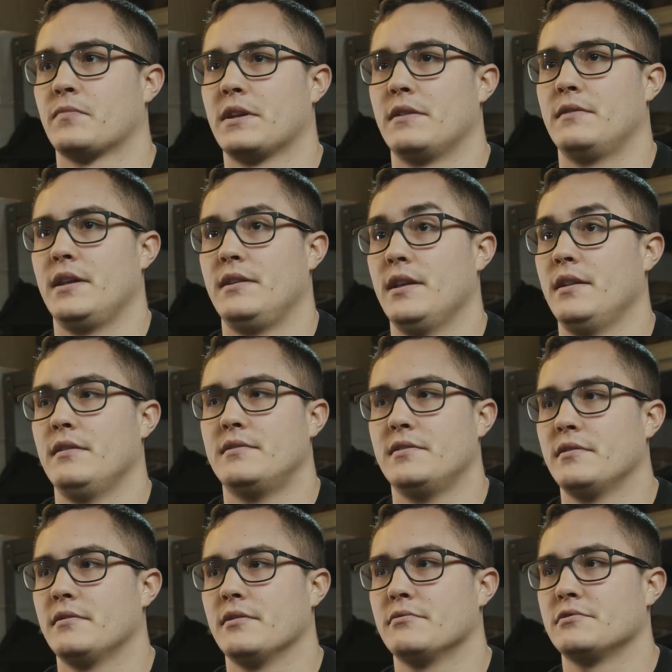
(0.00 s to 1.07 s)
They didn't.
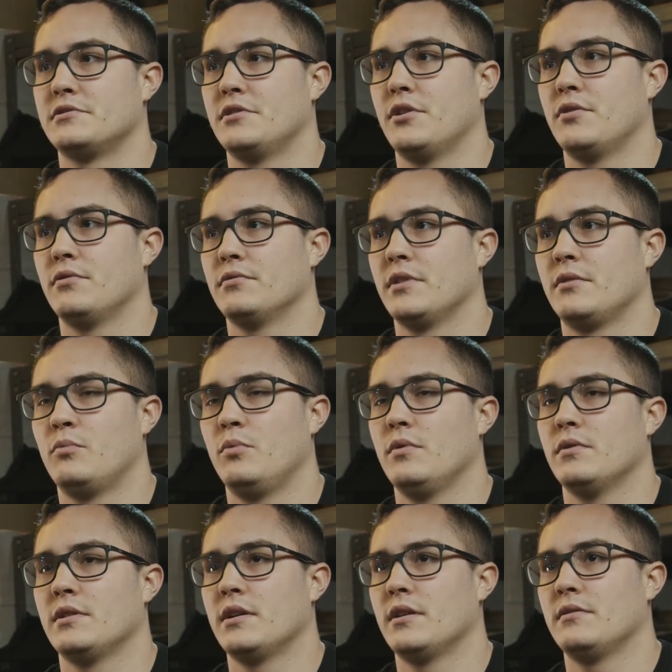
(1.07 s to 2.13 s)
There was no like.
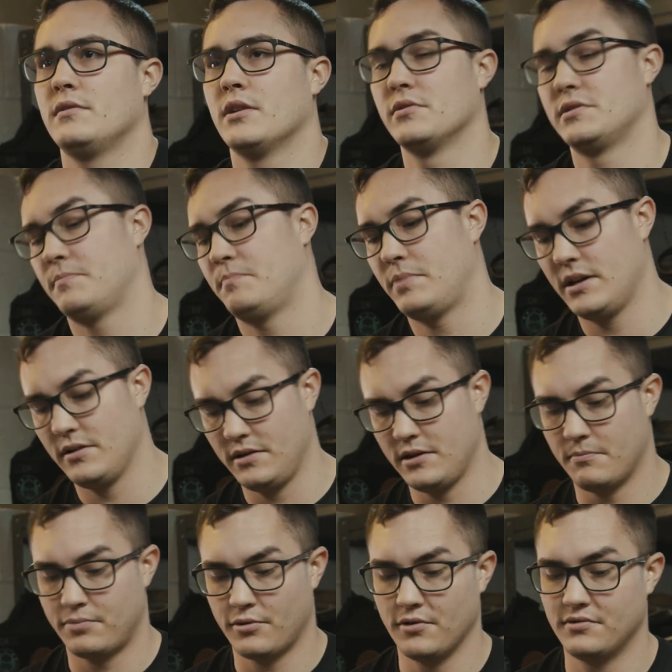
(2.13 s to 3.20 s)
There was apparently
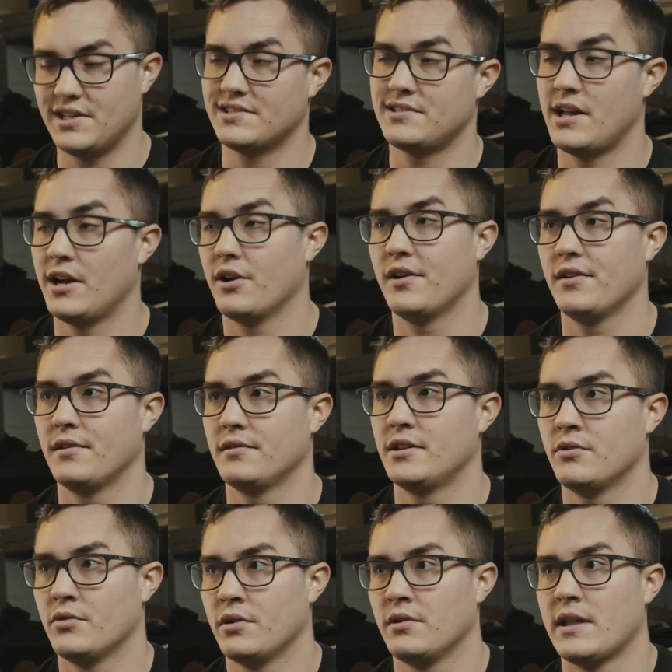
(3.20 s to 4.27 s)
a protest area that
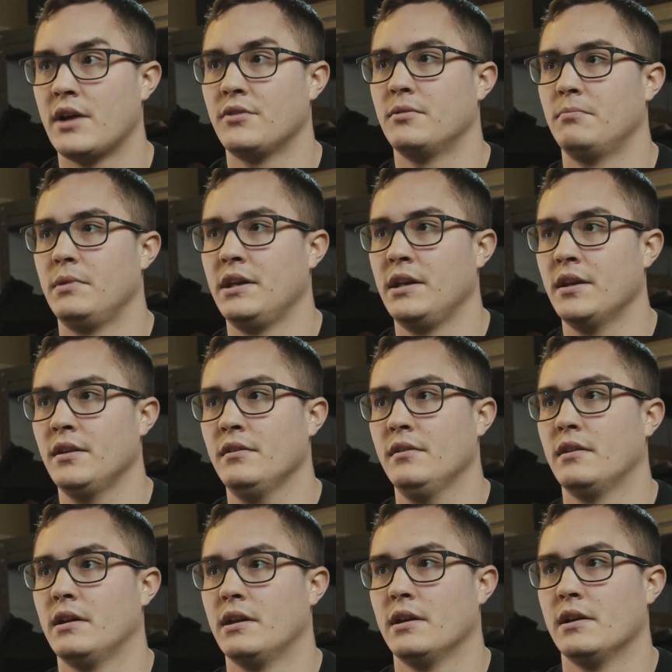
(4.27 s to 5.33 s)
they were allowed to be
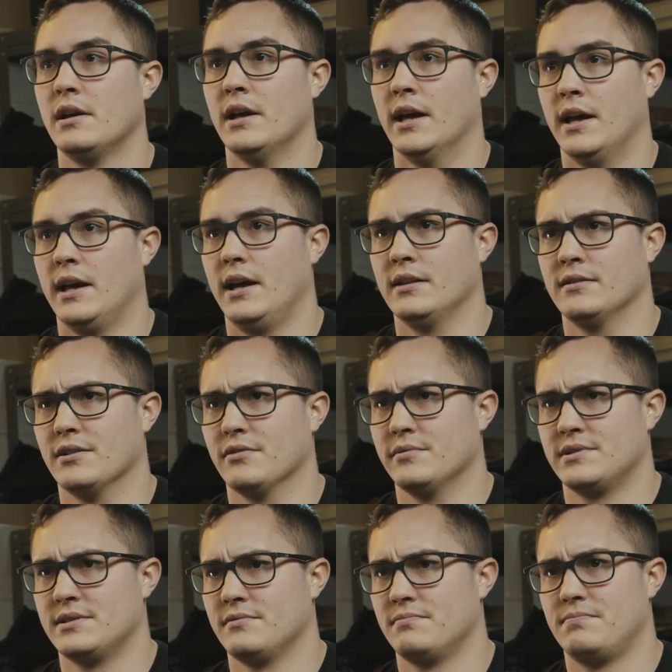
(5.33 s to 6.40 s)
in, and there
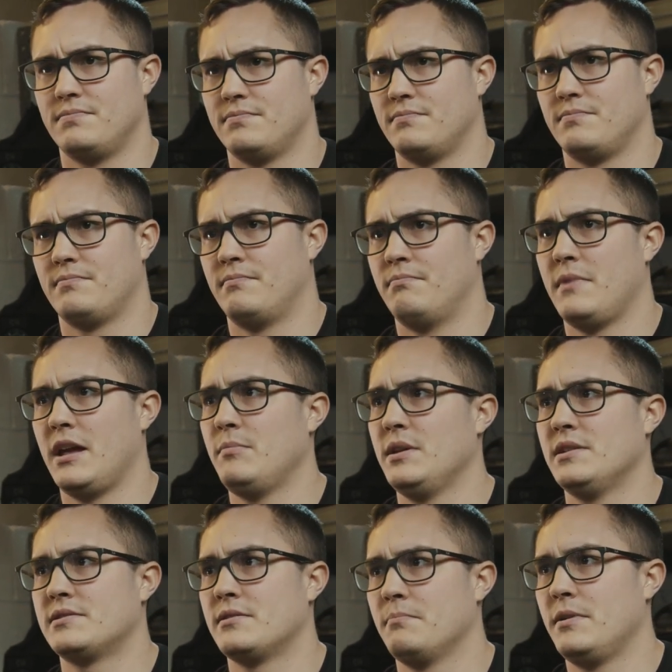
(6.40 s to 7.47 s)
was
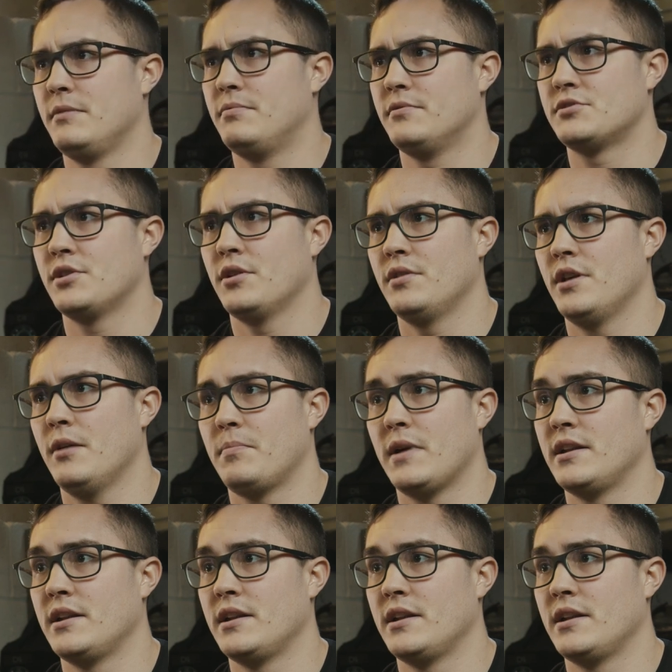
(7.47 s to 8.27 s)
maybe some people showed up.